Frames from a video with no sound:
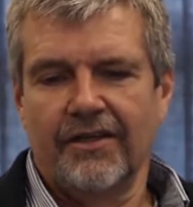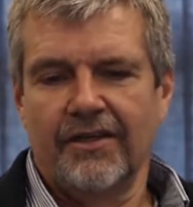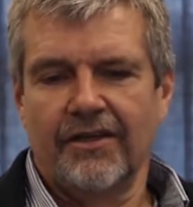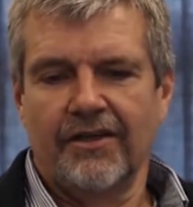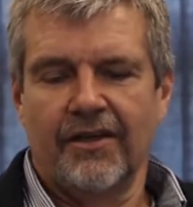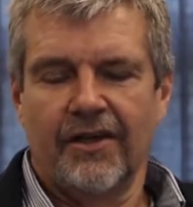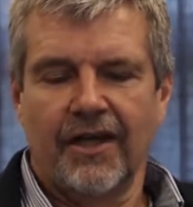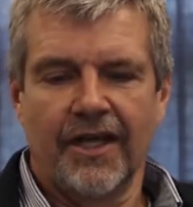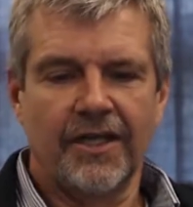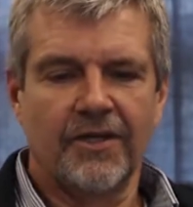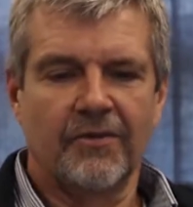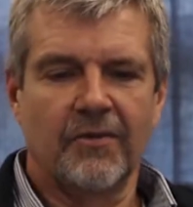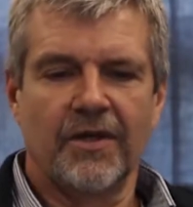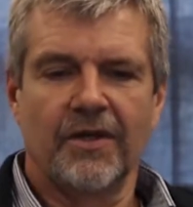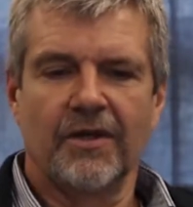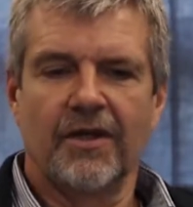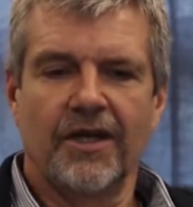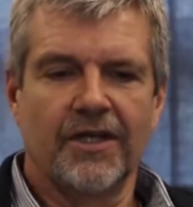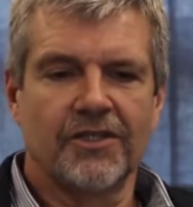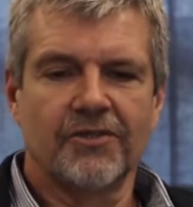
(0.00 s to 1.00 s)
I hate it
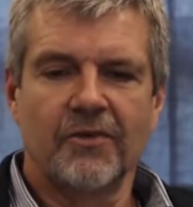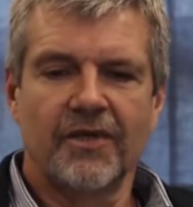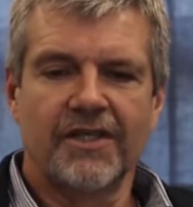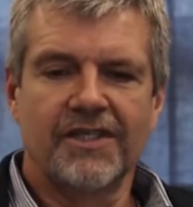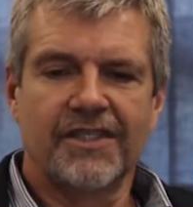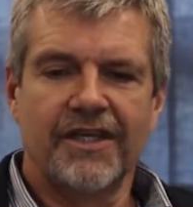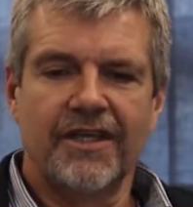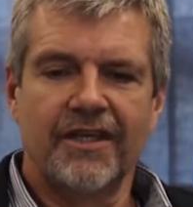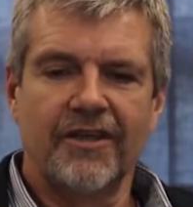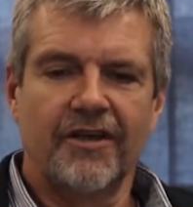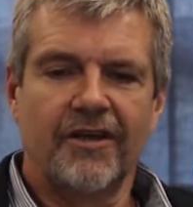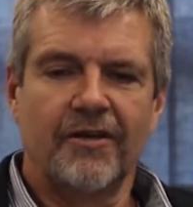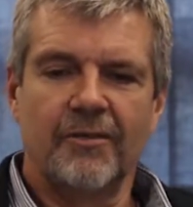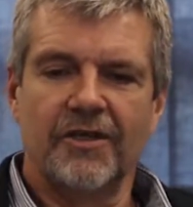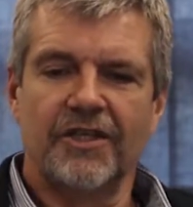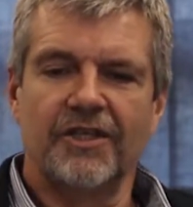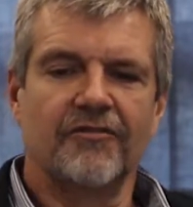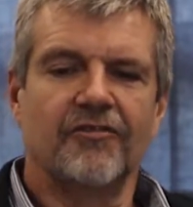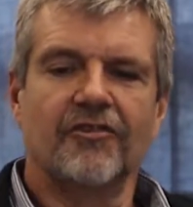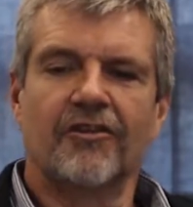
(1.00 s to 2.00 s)
when guys always say,
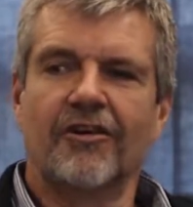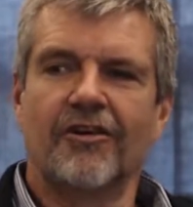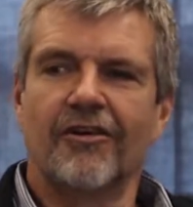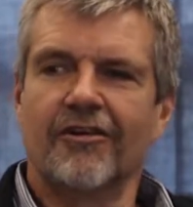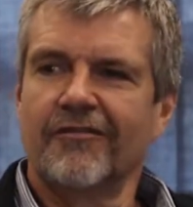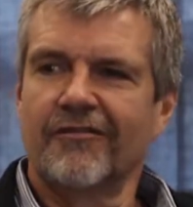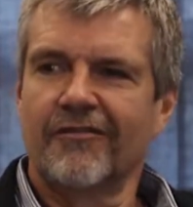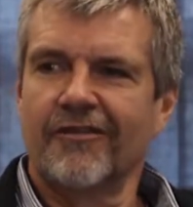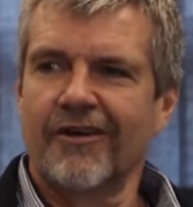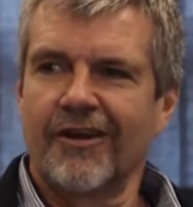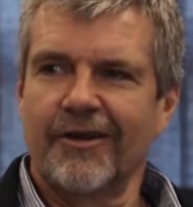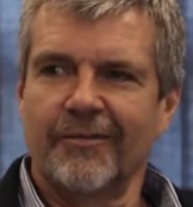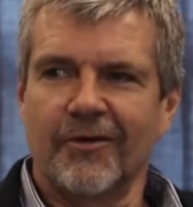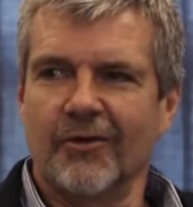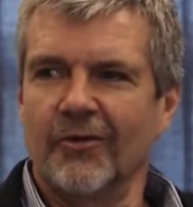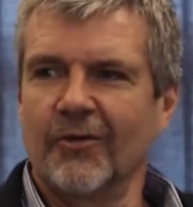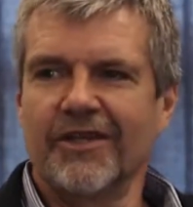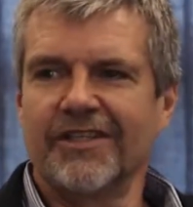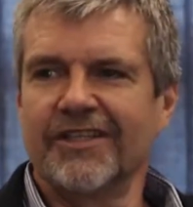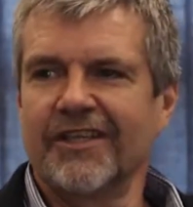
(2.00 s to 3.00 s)
but you've got a lot of crime, you
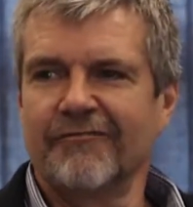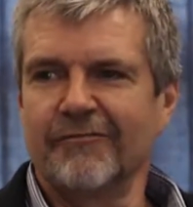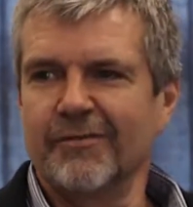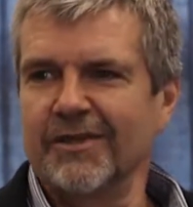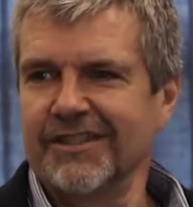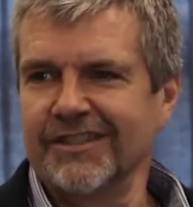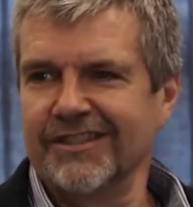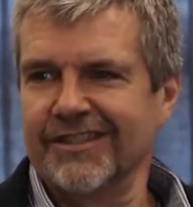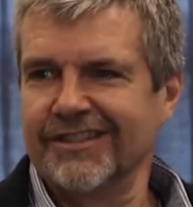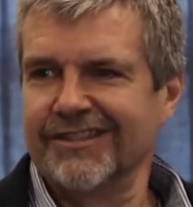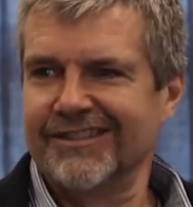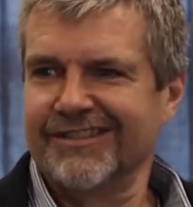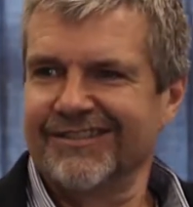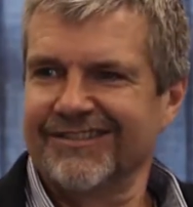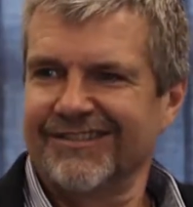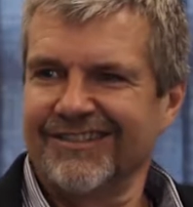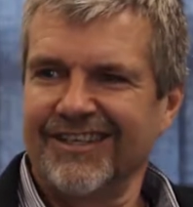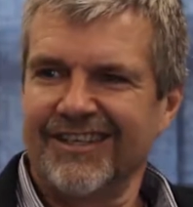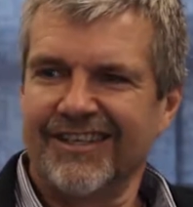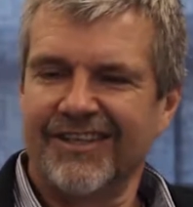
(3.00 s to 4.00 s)
always have business.
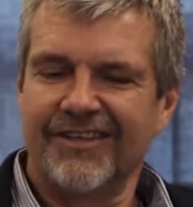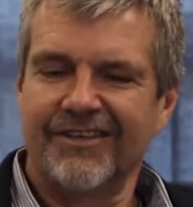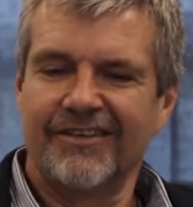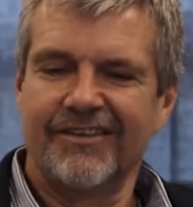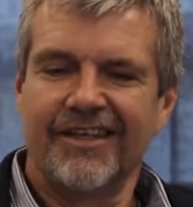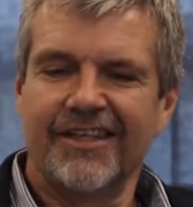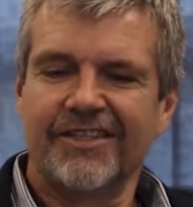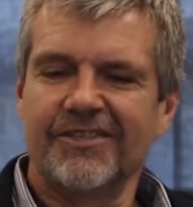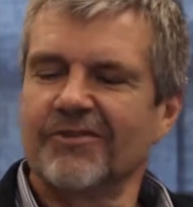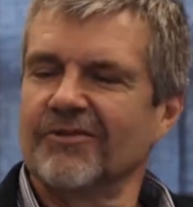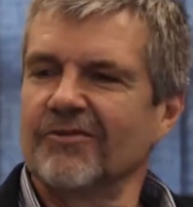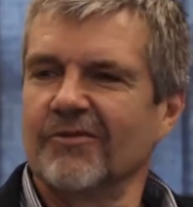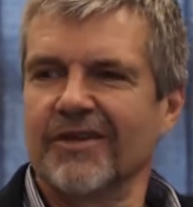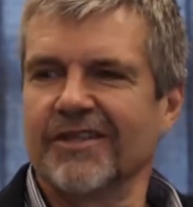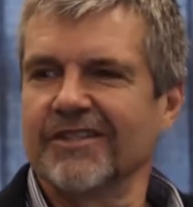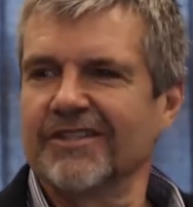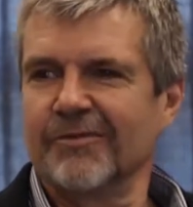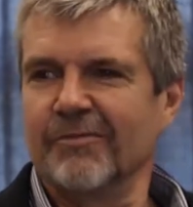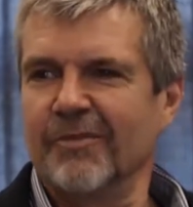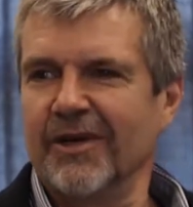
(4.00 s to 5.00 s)
And that's not what
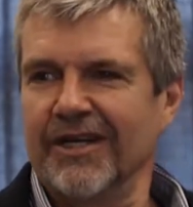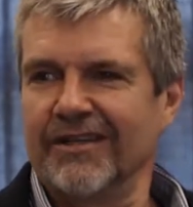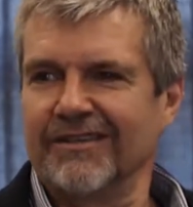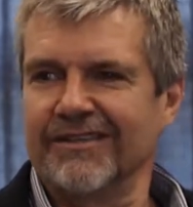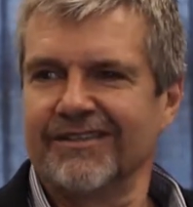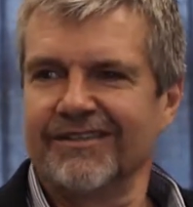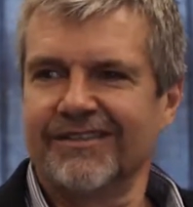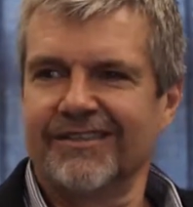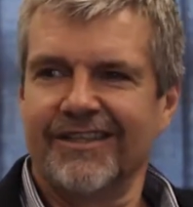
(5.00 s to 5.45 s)
it's about.